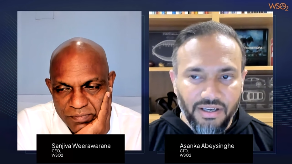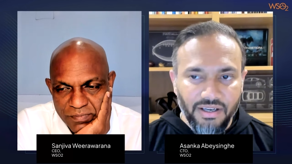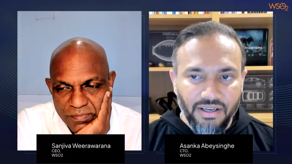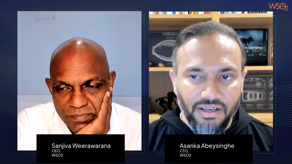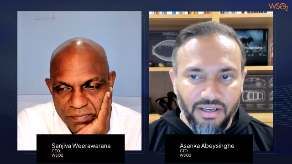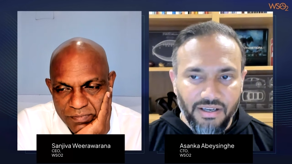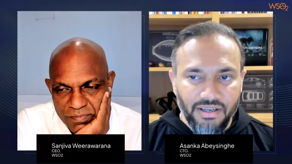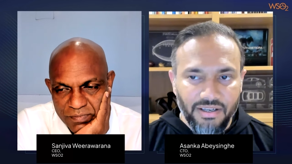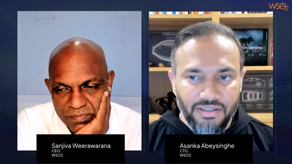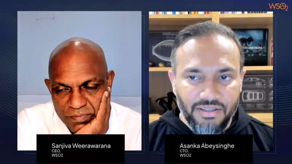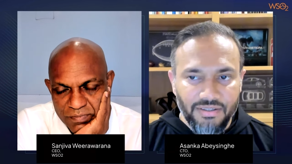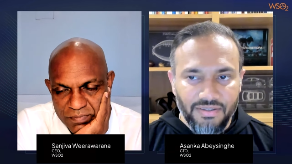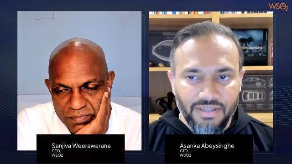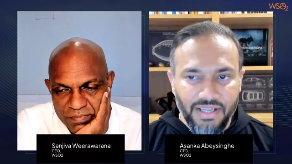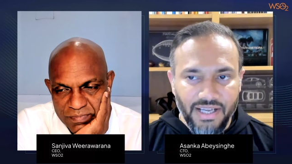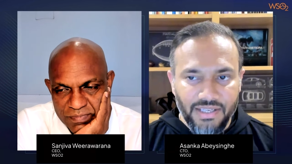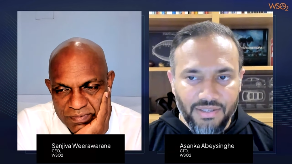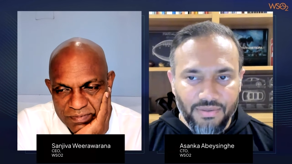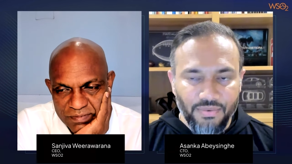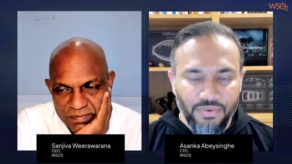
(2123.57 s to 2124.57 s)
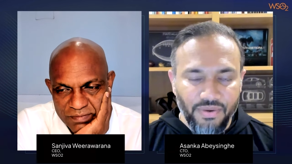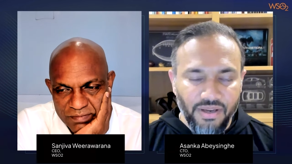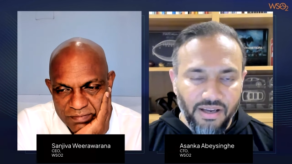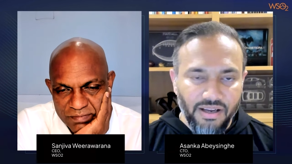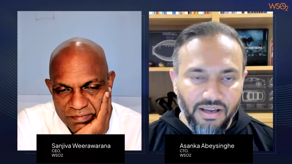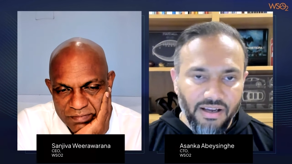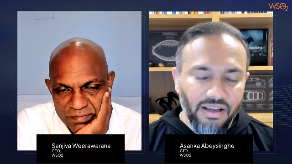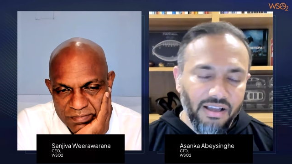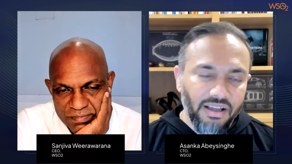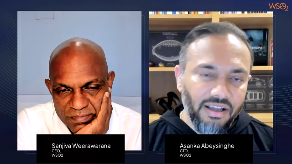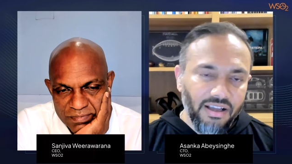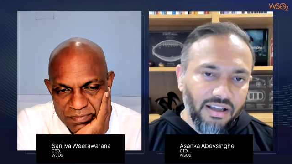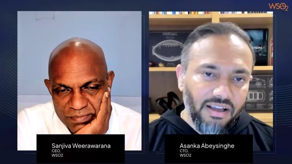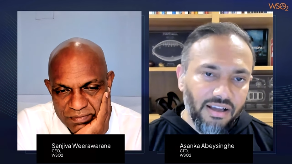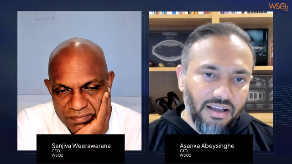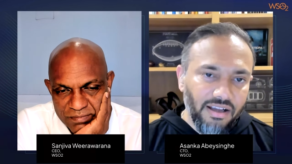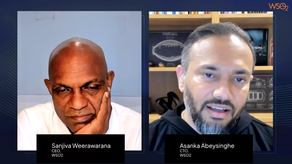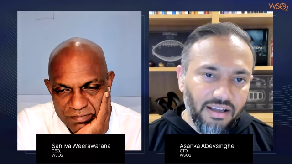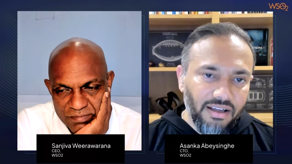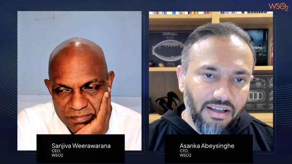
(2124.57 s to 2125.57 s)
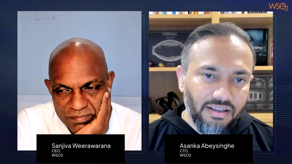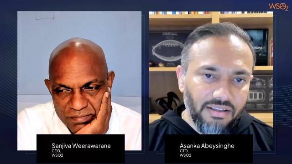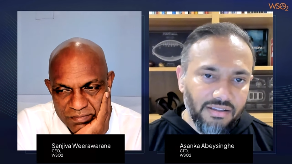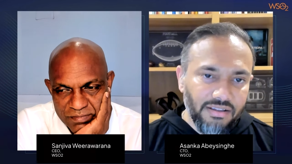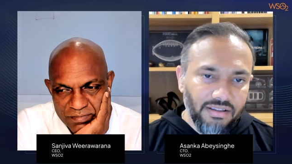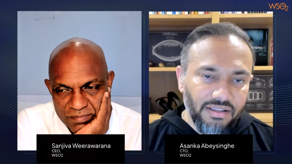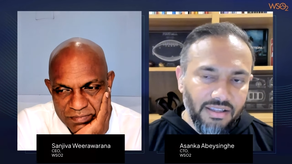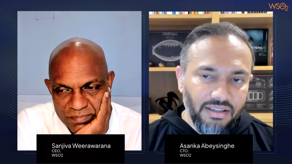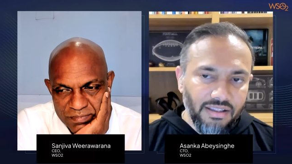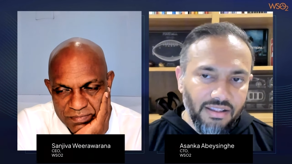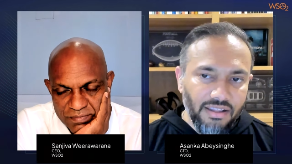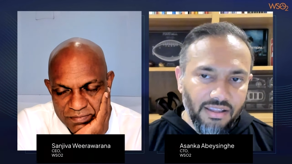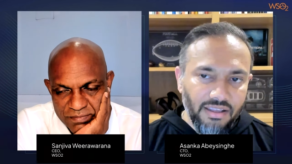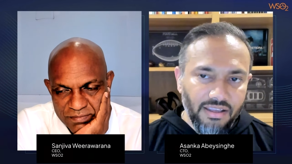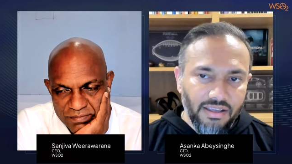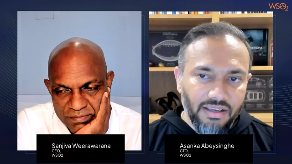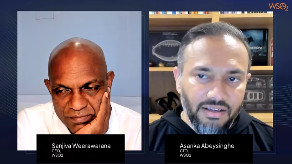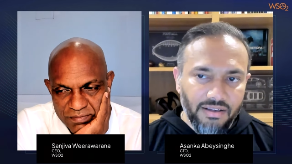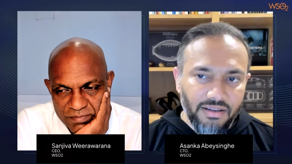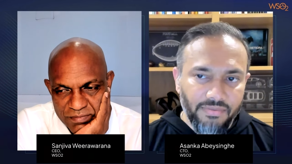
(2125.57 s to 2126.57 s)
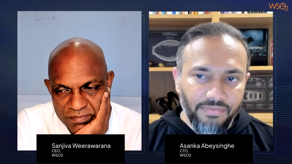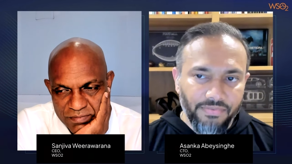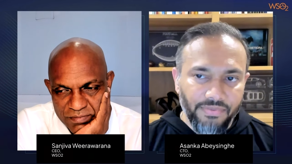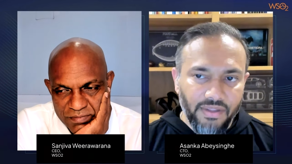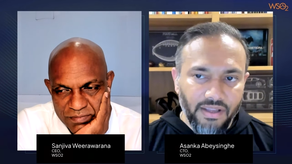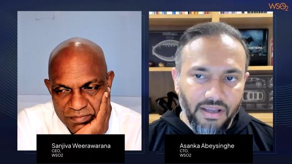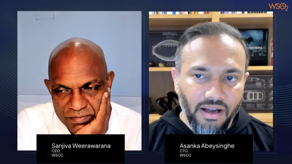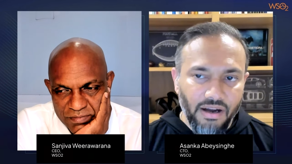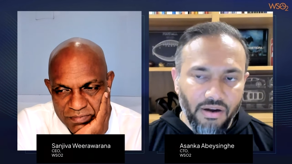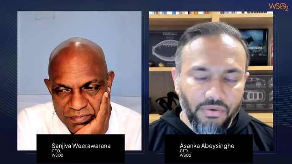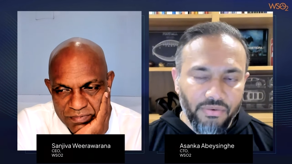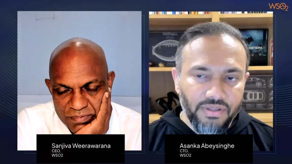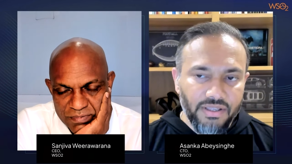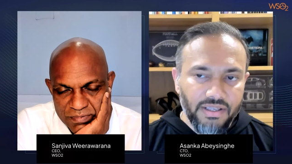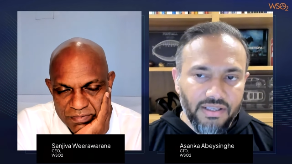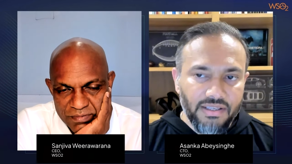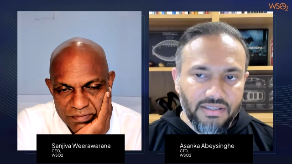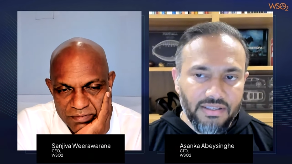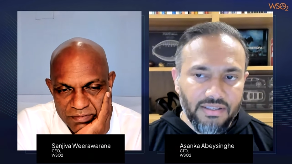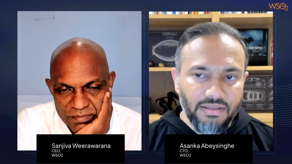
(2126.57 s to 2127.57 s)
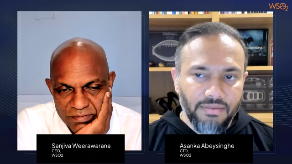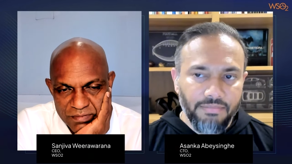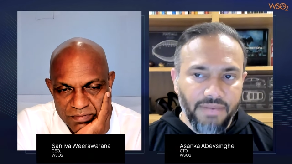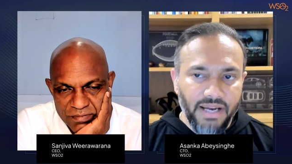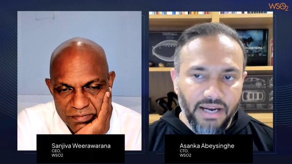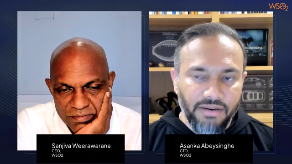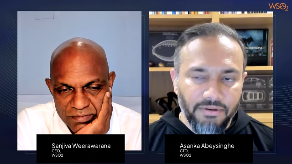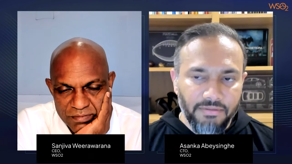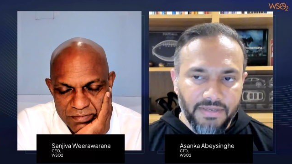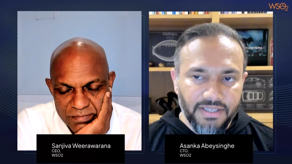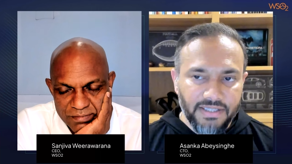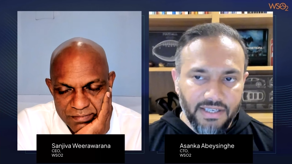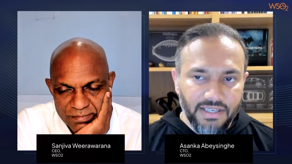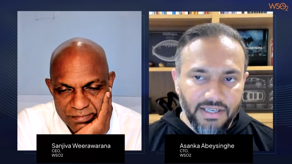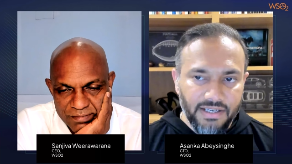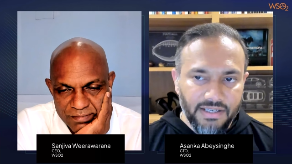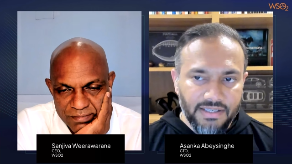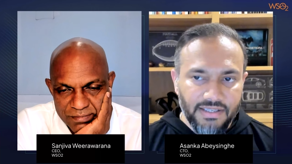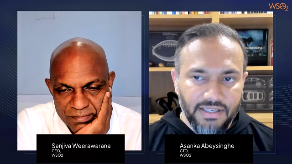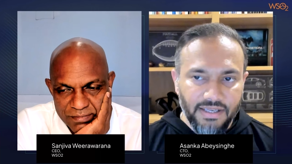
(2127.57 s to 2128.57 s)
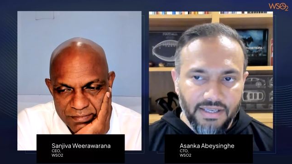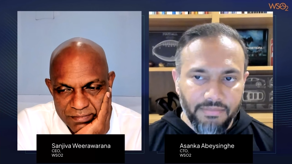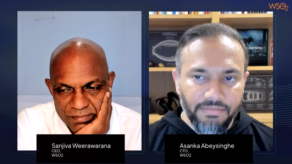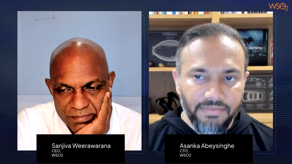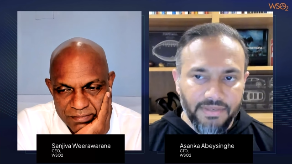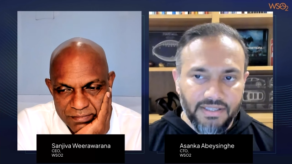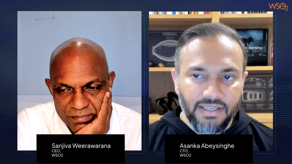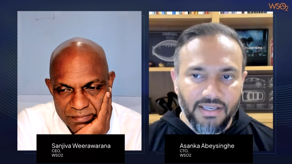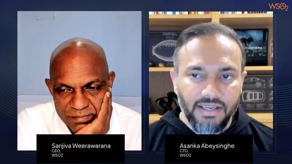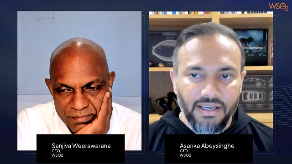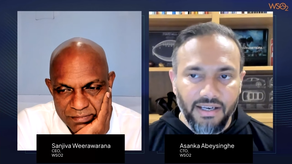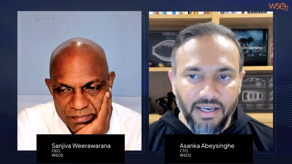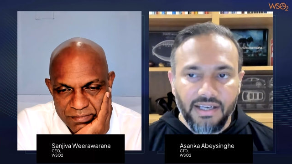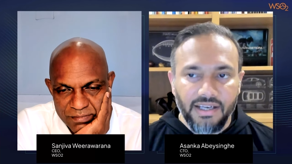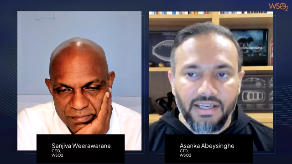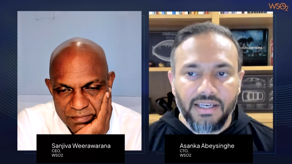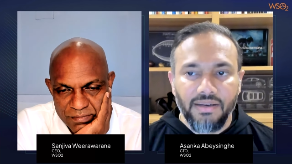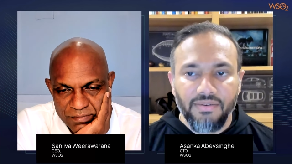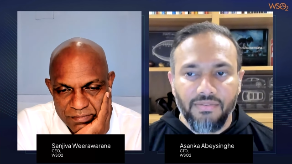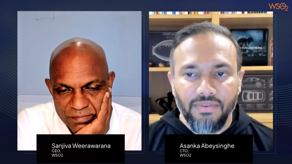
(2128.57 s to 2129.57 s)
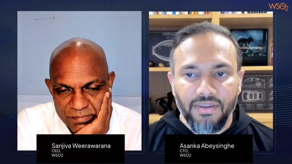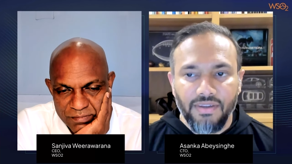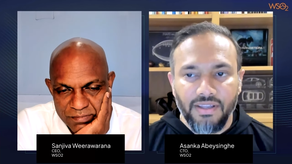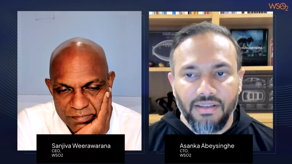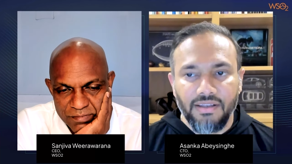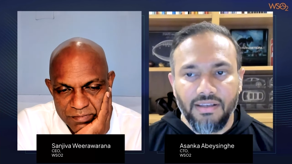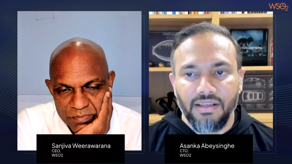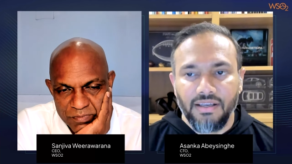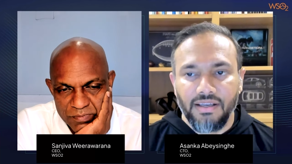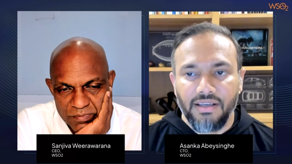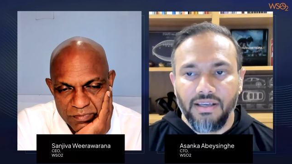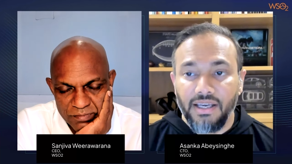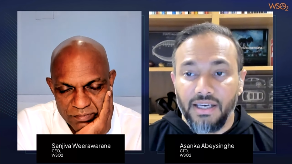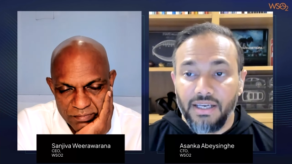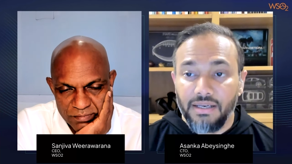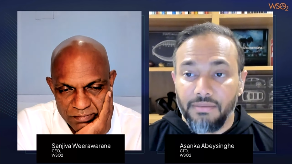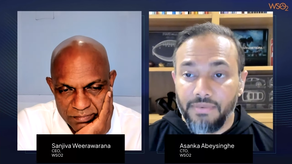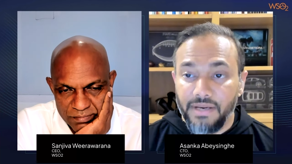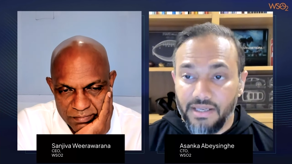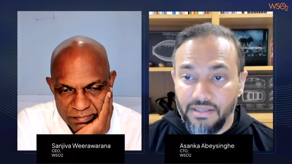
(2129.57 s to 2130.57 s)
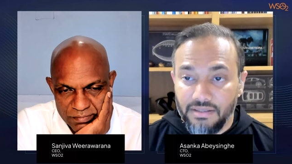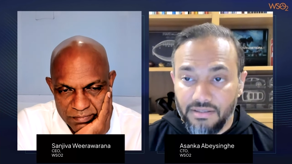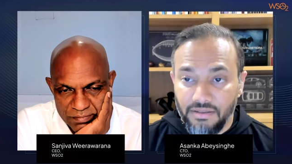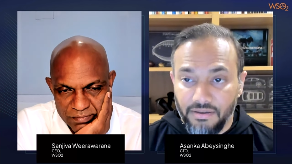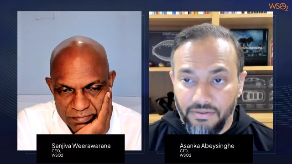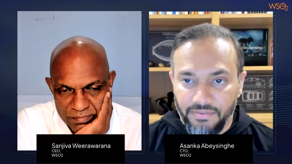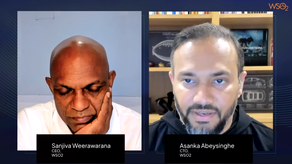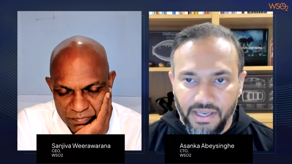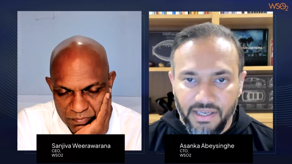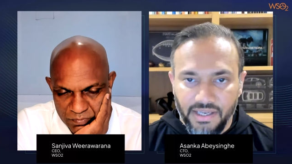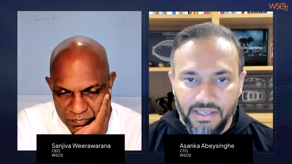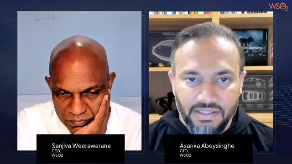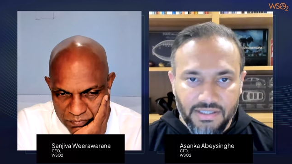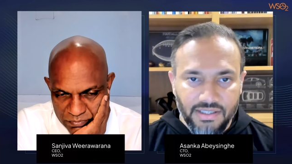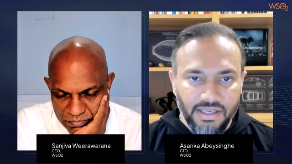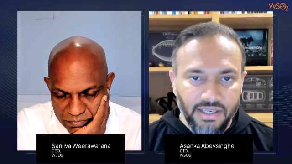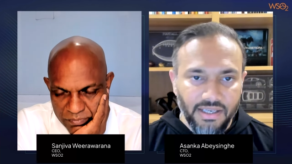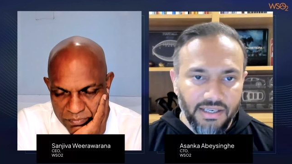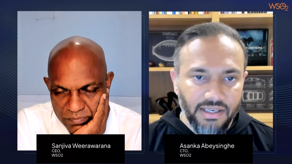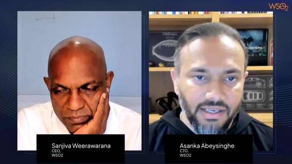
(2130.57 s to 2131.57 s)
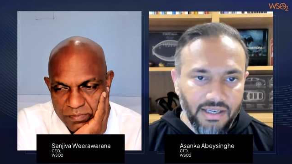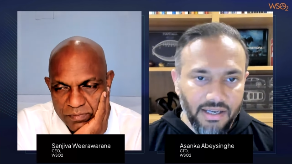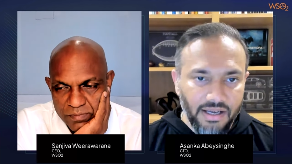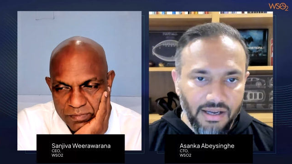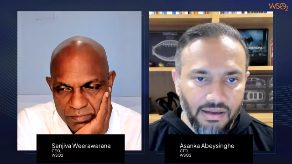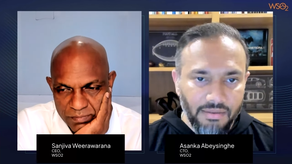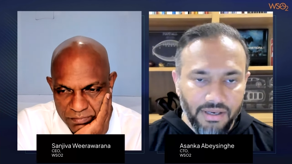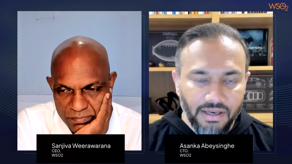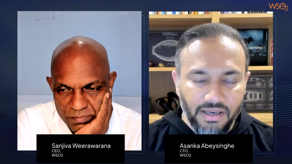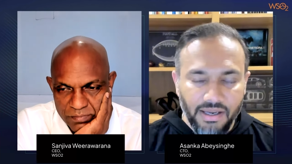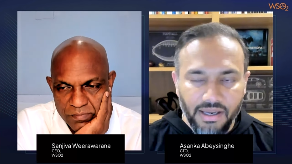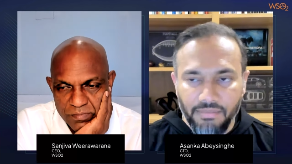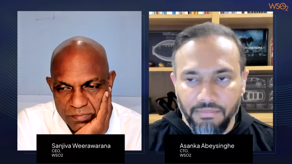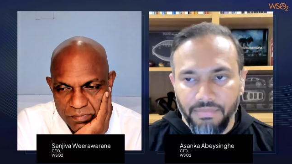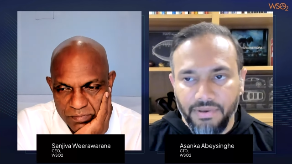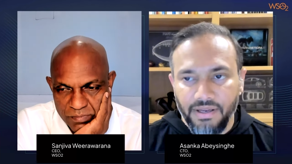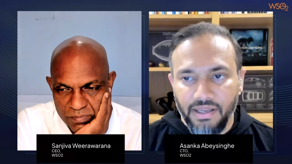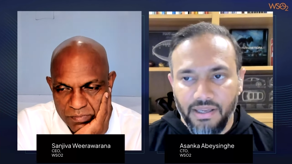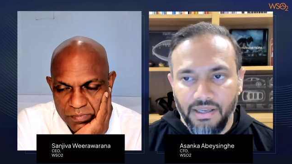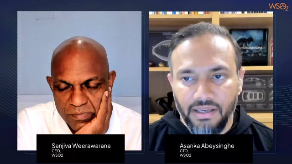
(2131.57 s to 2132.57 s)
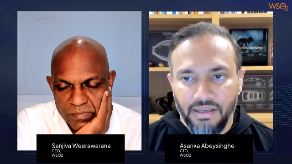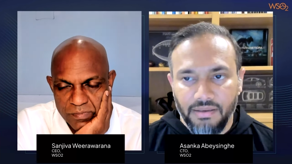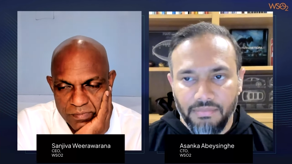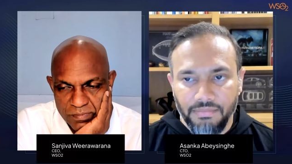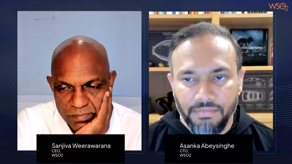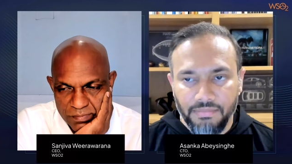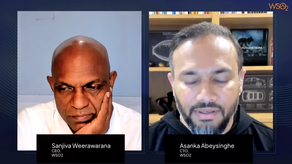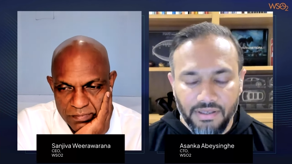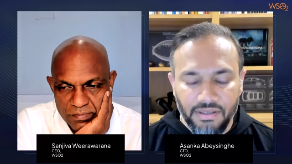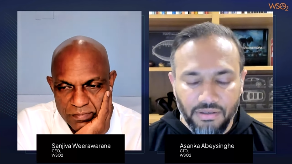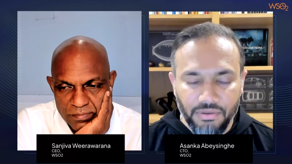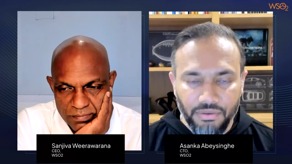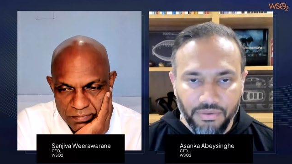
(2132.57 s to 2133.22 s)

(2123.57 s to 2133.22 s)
Speaker 1: Uh, so that's where uh, the the um, how this platformless concept is connecting with uh, enterprise software engineering coming and playing a, a